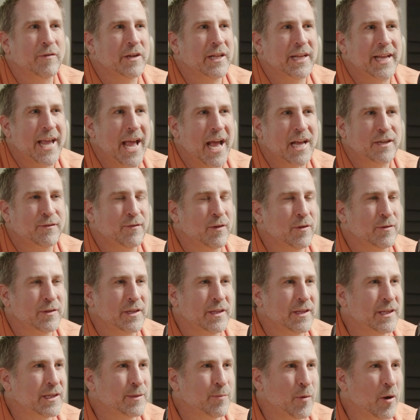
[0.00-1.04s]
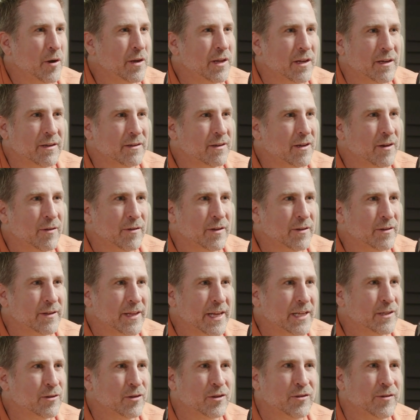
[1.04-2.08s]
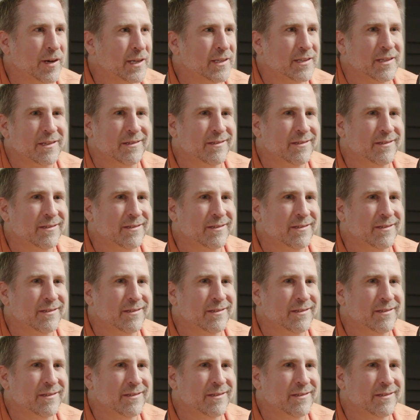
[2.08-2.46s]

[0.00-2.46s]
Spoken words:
really cash flows in this market, the interest rates at